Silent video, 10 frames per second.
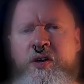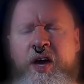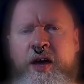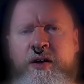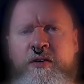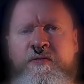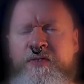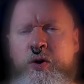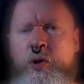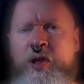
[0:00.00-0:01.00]
can
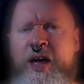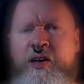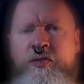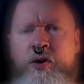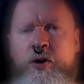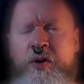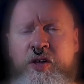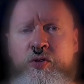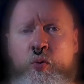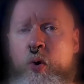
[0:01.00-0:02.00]
feel like they're
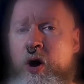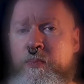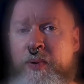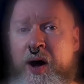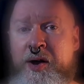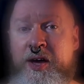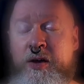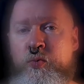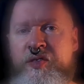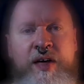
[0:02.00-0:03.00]
in the wrong body
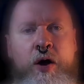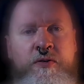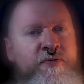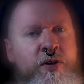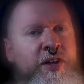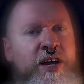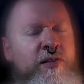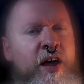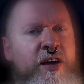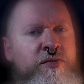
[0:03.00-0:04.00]
without feeling
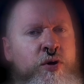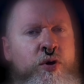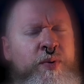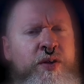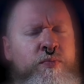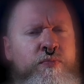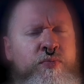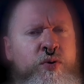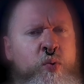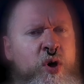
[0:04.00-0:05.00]
like they're in
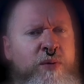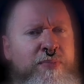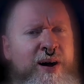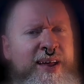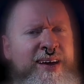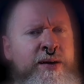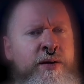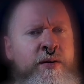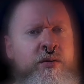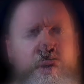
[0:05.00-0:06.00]
the wrong body?
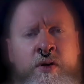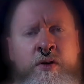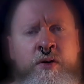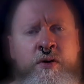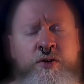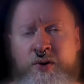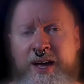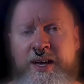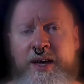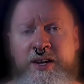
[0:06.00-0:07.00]

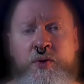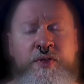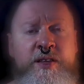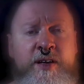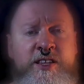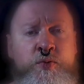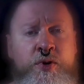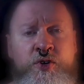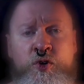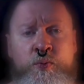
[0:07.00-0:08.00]
Granted, I don't think that's
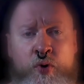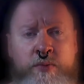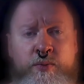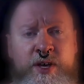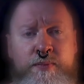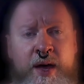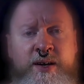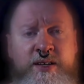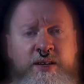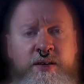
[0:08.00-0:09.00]
what you probably
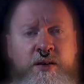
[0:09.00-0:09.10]
meant.